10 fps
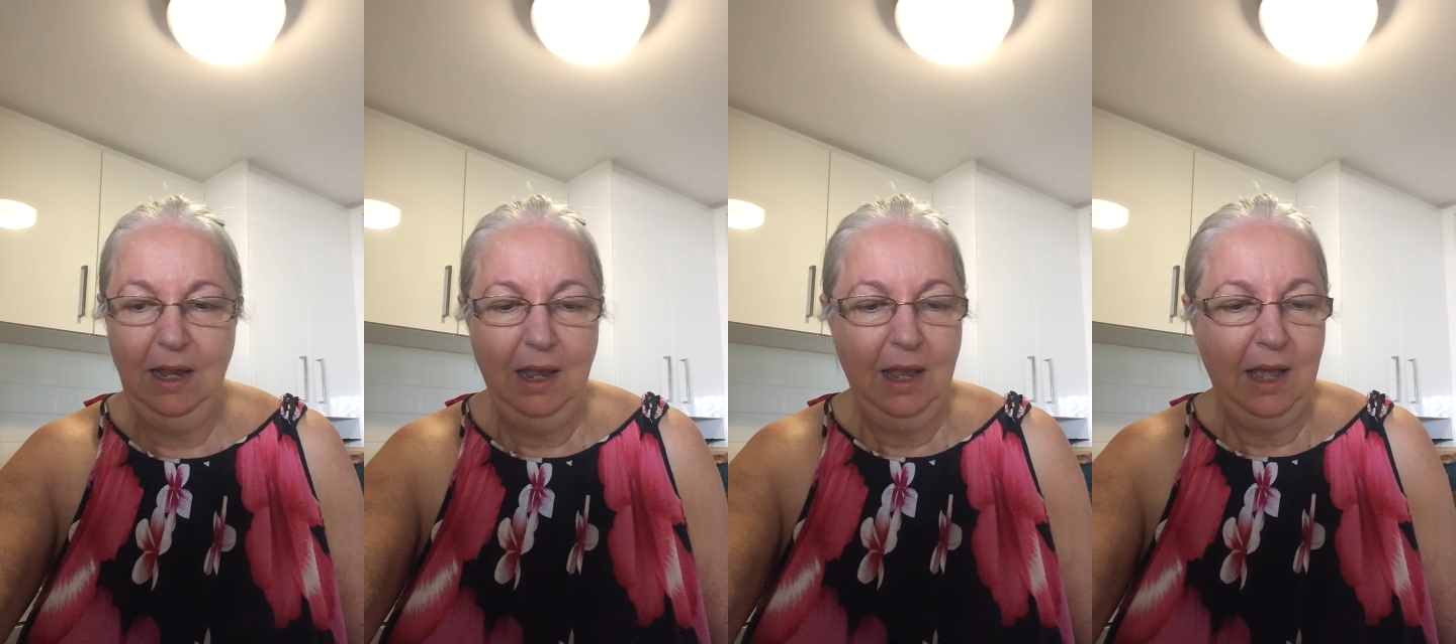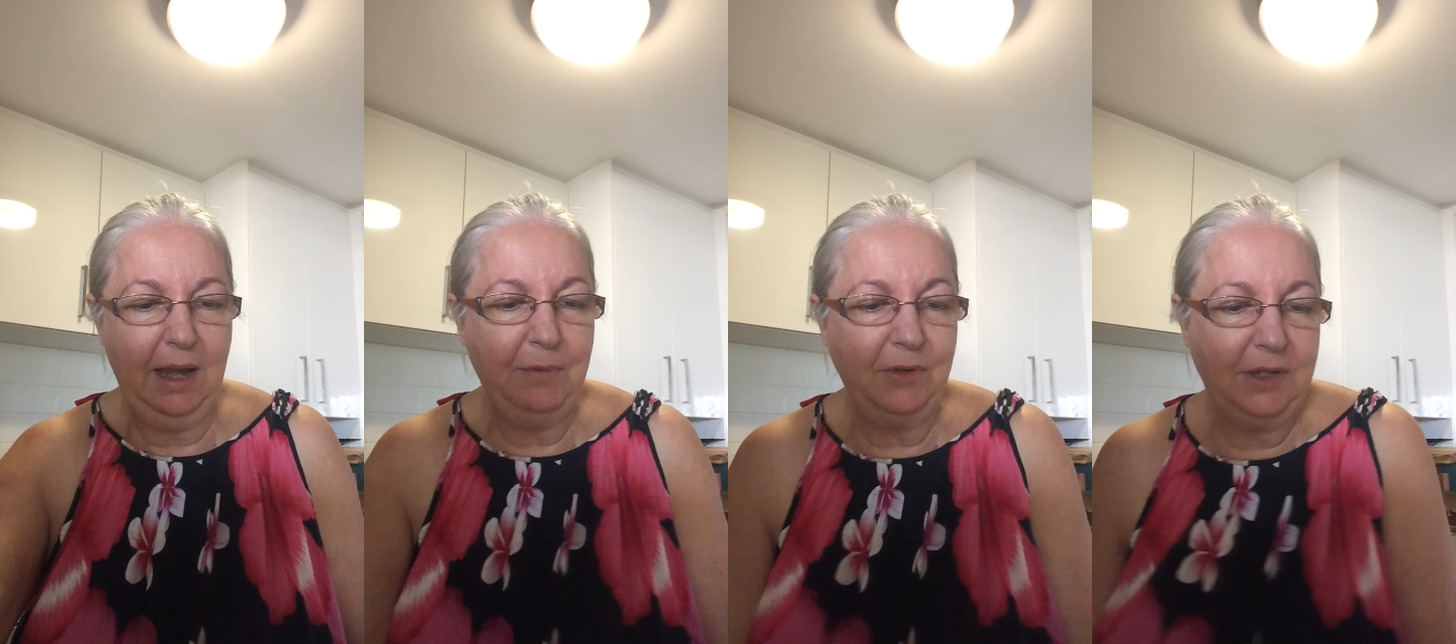And
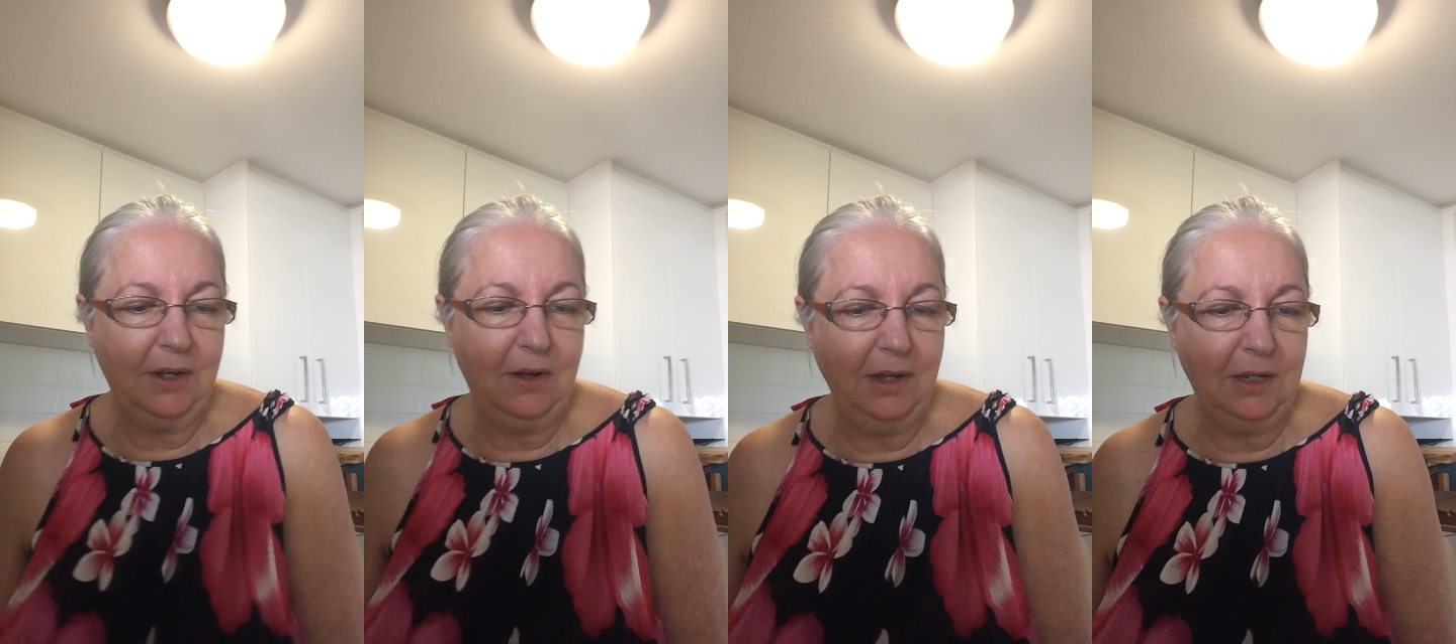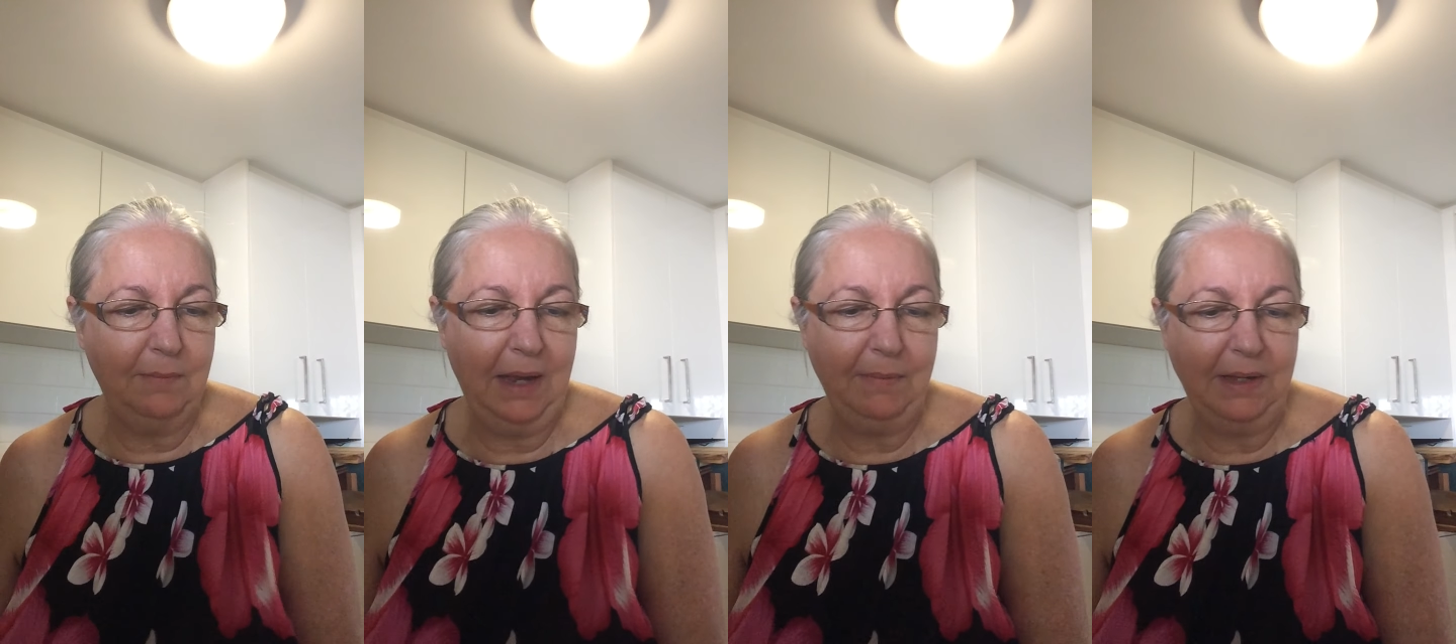I'm also going to
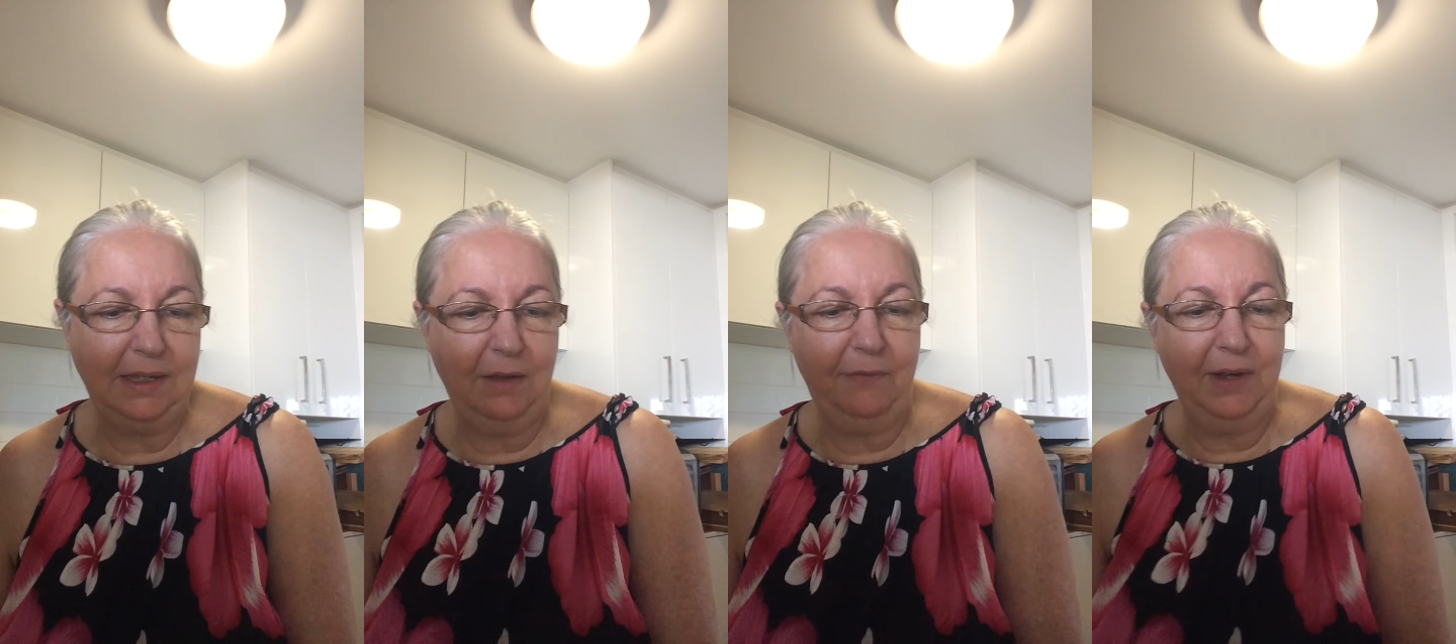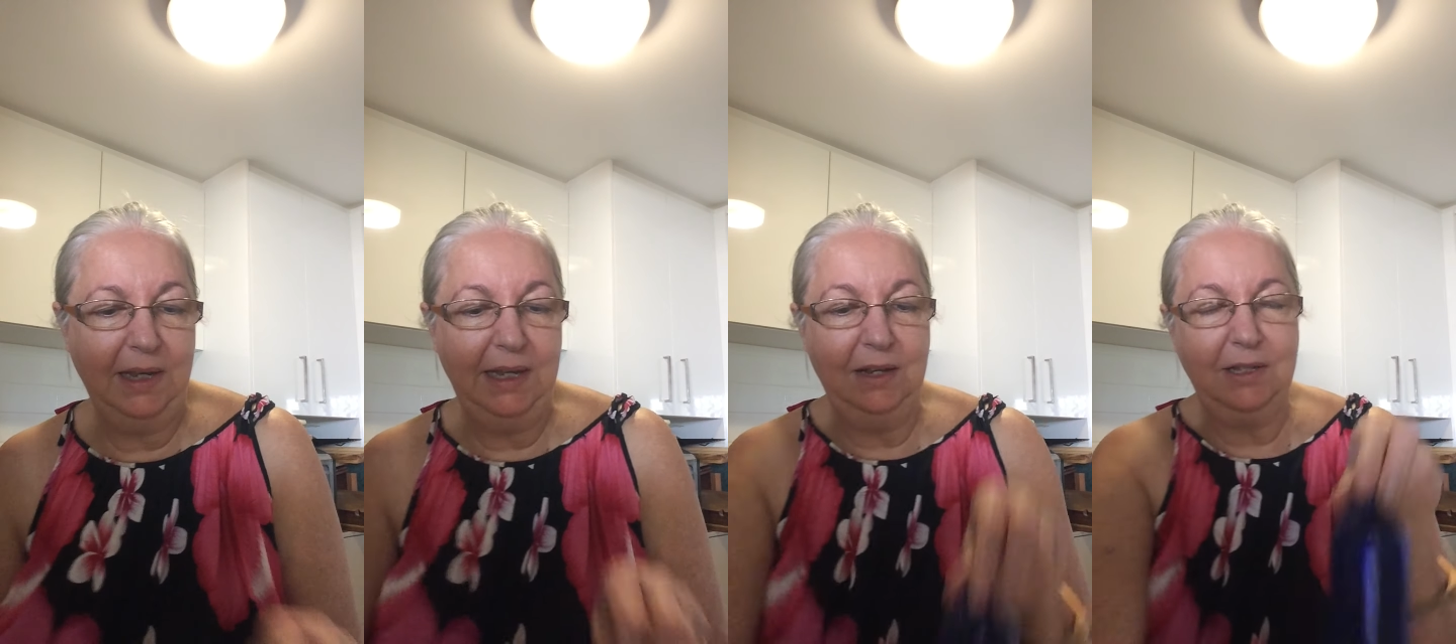make myself a
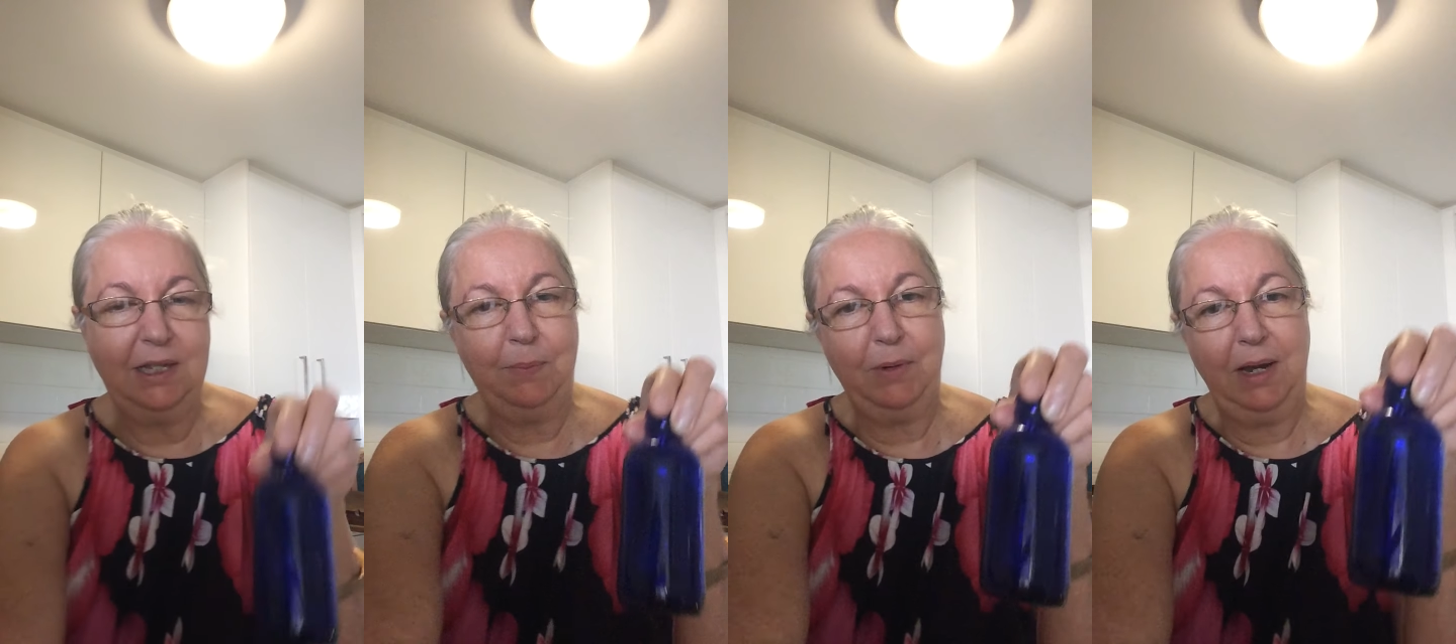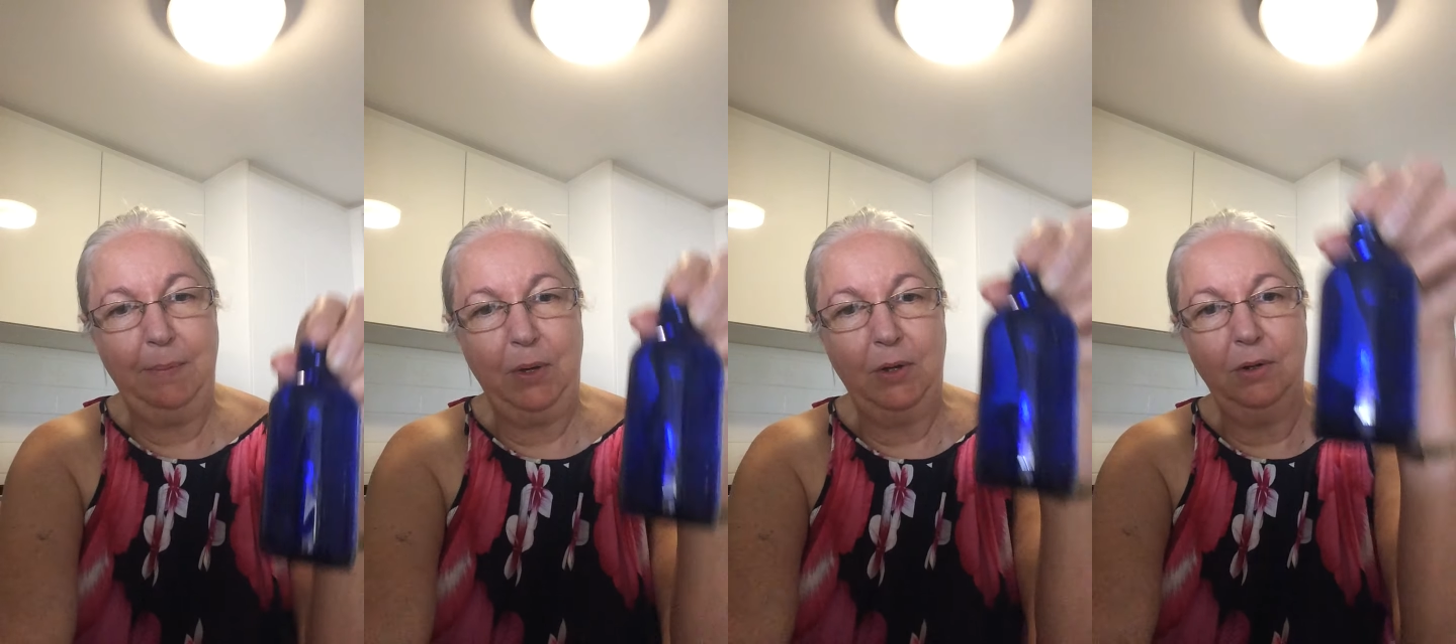little spray
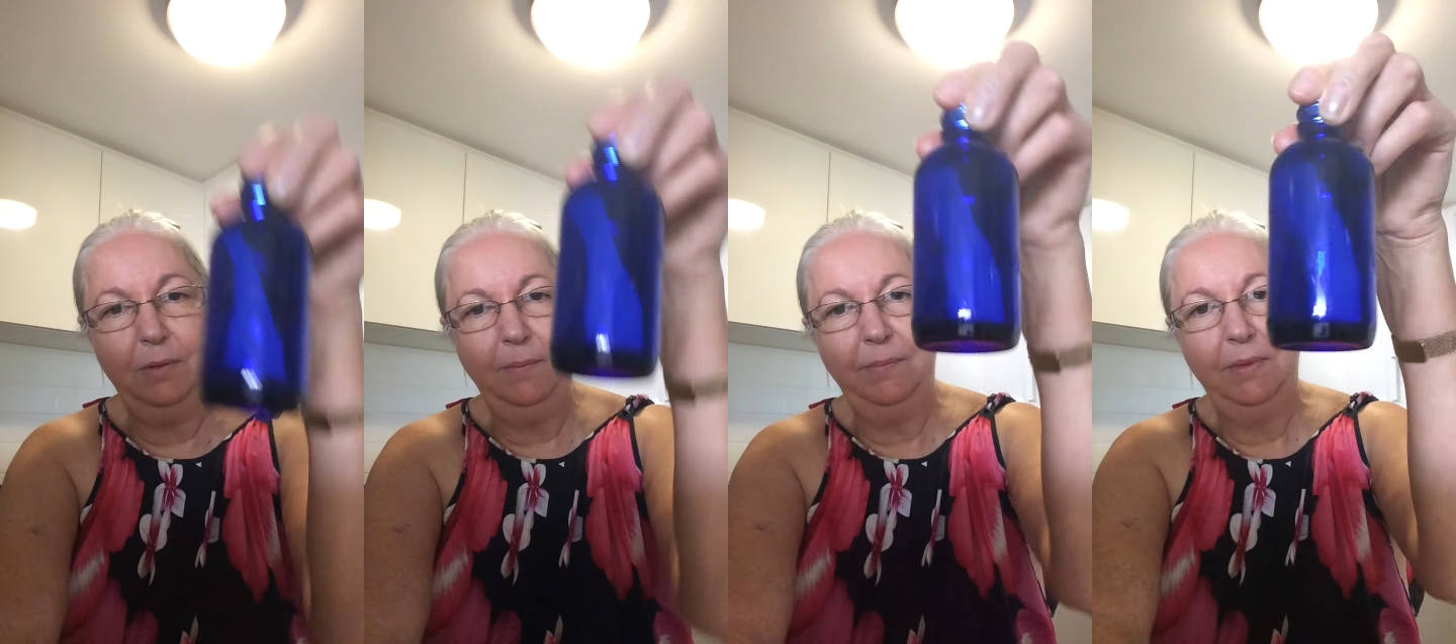bottle.